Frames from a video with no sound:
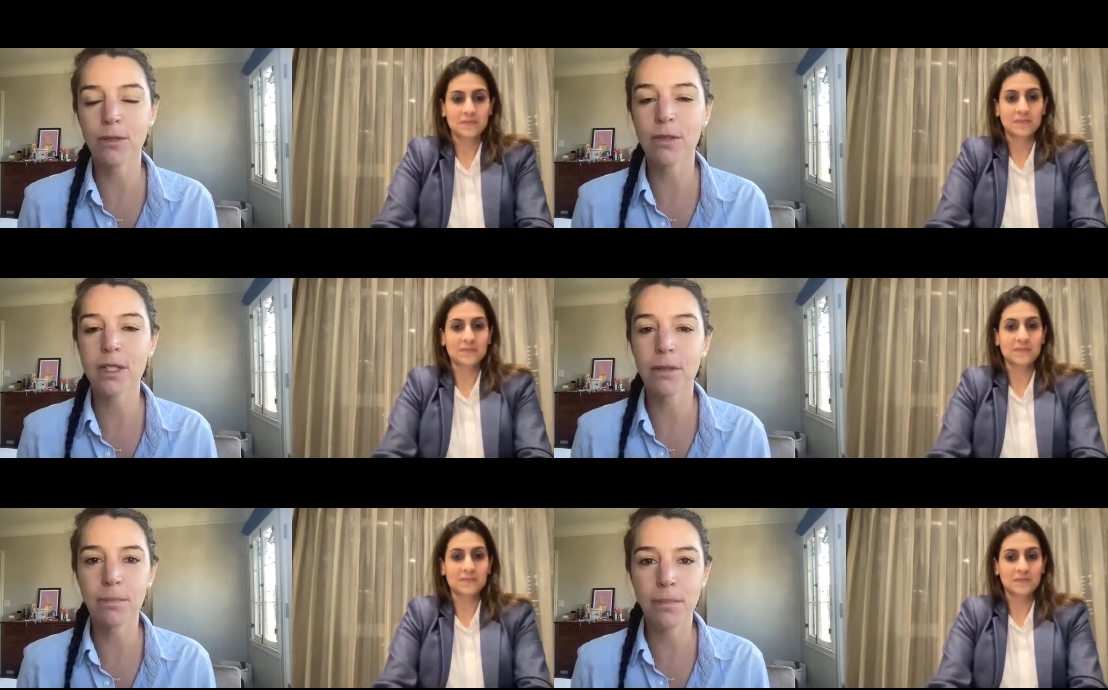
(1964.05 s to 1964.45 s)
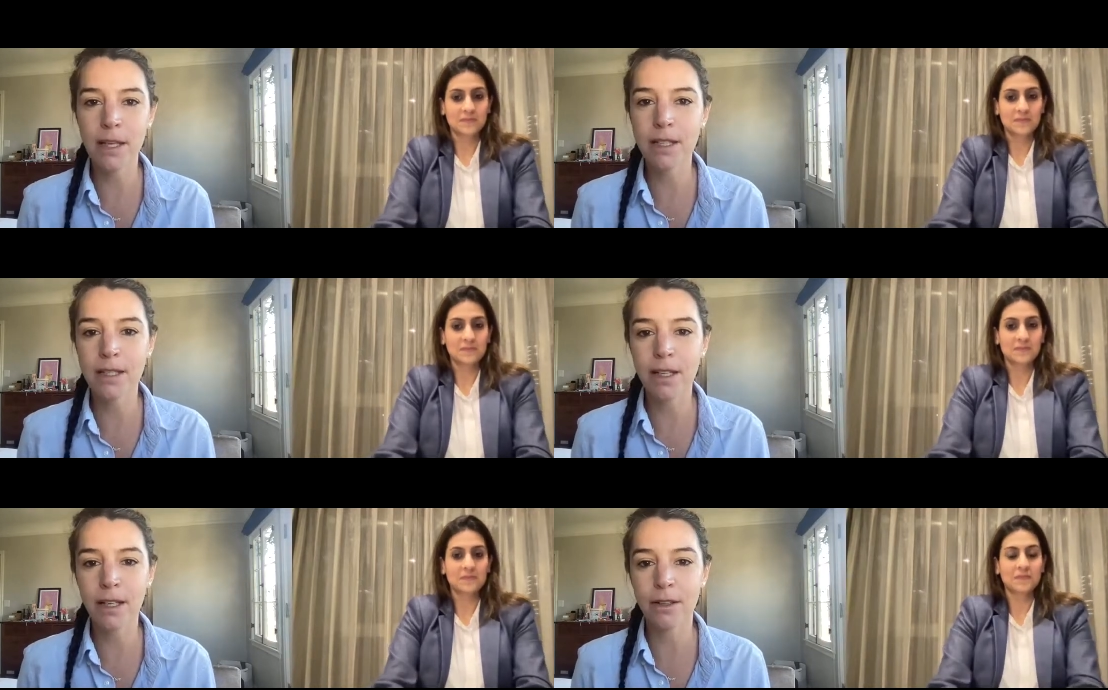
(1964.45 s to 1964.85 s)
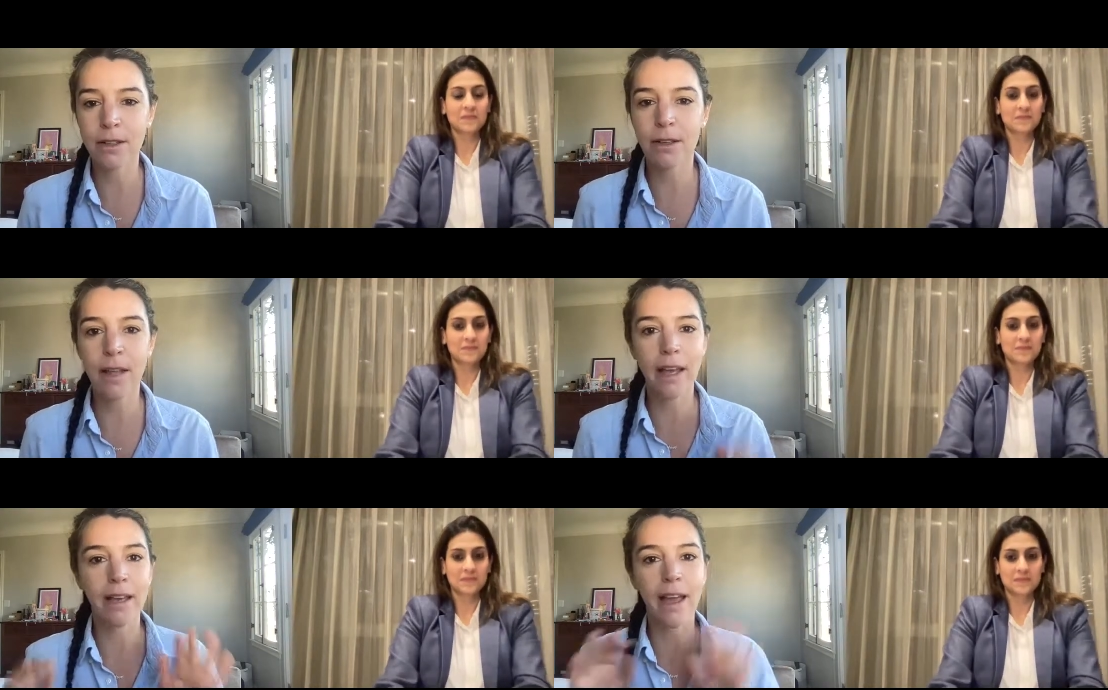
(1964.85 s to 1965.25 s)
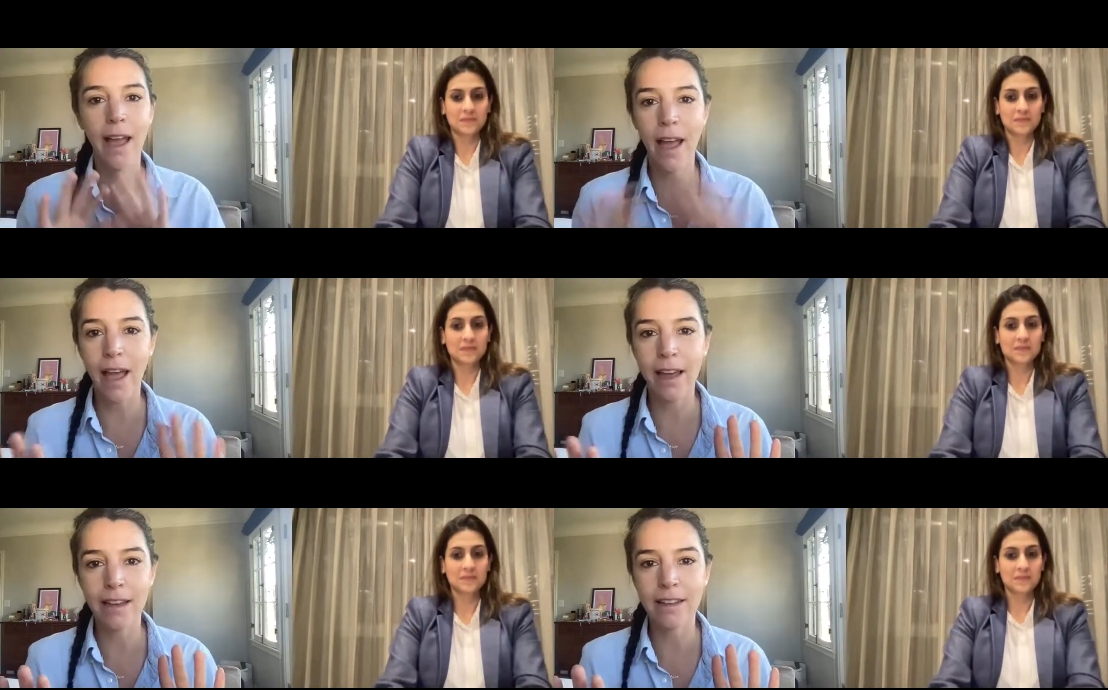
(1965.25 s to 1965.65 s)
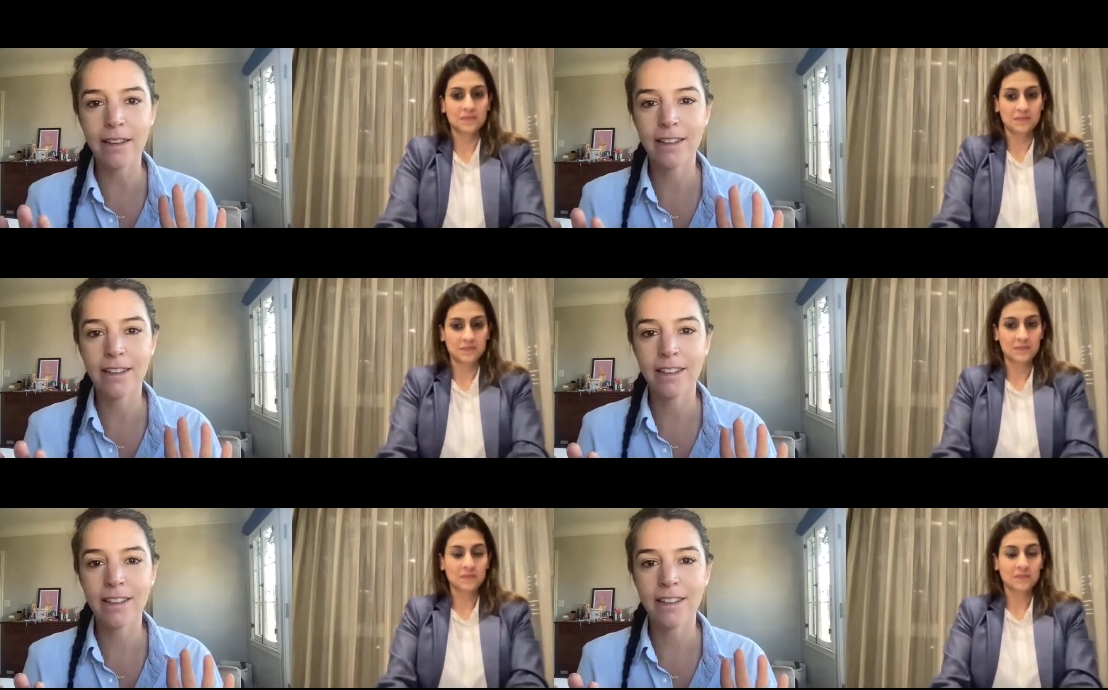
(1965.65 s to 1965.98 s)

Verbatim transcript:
Speaker 1: So it's a big signal like, hey,